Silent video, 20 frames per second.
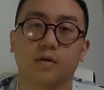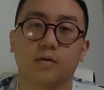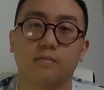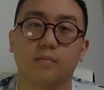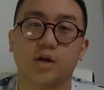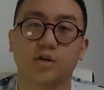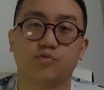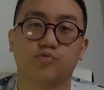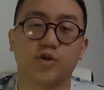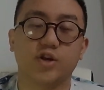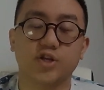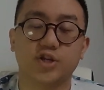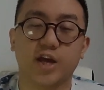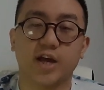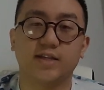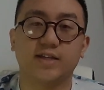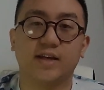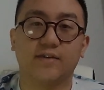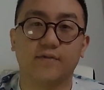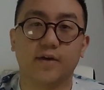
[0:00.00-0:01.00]
Because rich
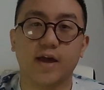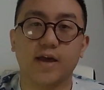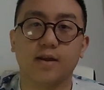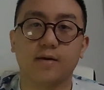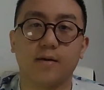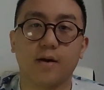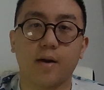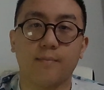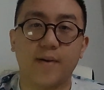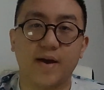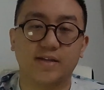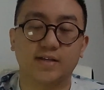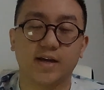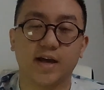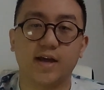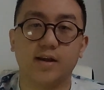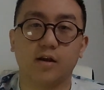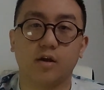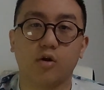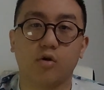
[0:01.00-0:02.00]
kids have inner, a better
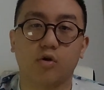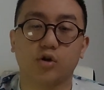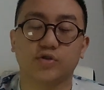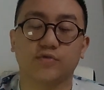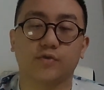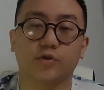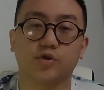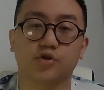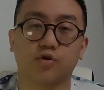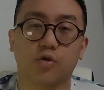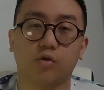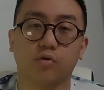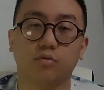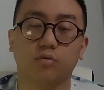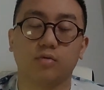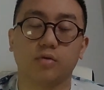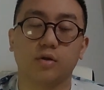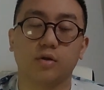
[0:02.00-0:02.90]
inner locus of control.